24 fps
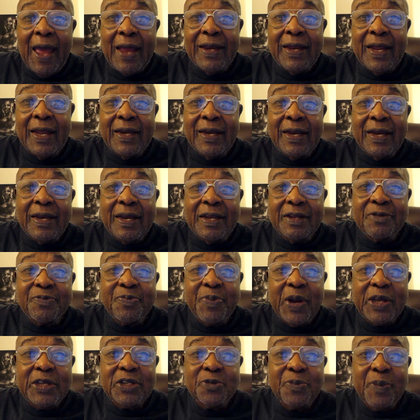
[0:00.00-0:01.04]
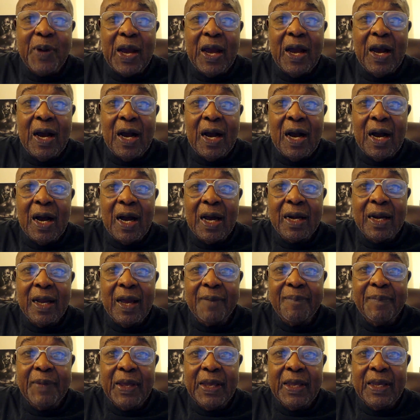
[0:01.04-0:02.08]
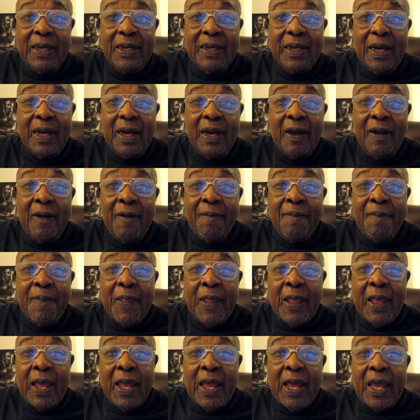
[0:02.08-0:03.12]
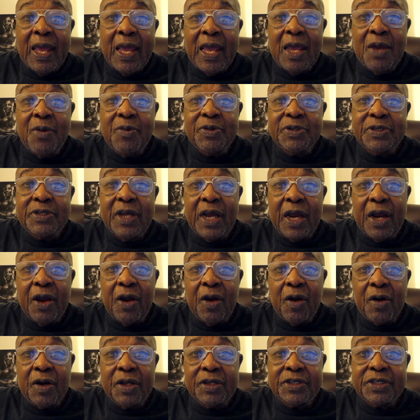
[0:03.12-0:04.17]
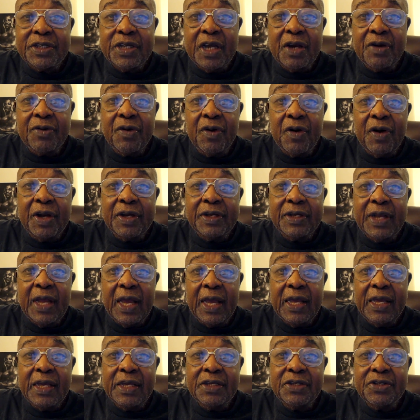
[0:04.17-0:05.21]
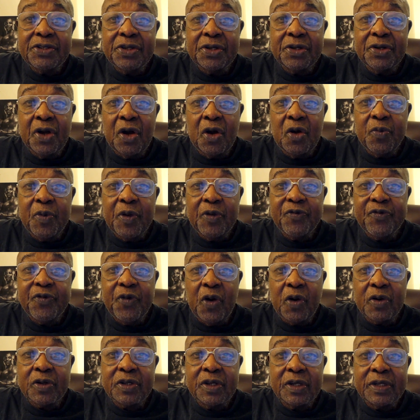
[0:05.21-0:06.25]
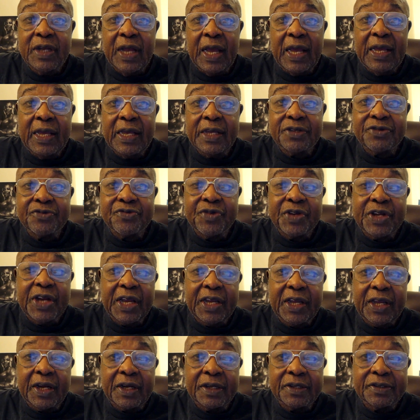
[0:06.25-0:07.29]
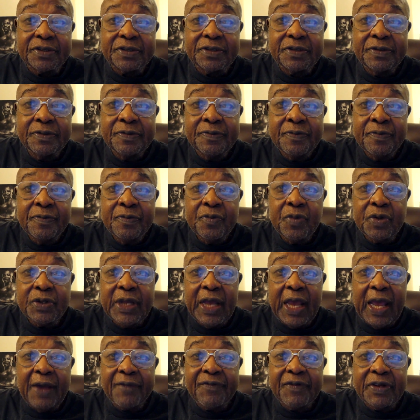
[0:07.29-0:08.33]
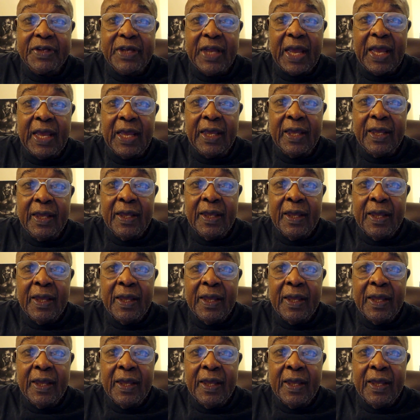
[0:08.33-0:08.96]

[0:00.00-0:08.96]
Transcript: And, and it, it breaks my heart. I mean, uh, he was in the early steroid days, you know, before. Today is ridiculous, but they have today.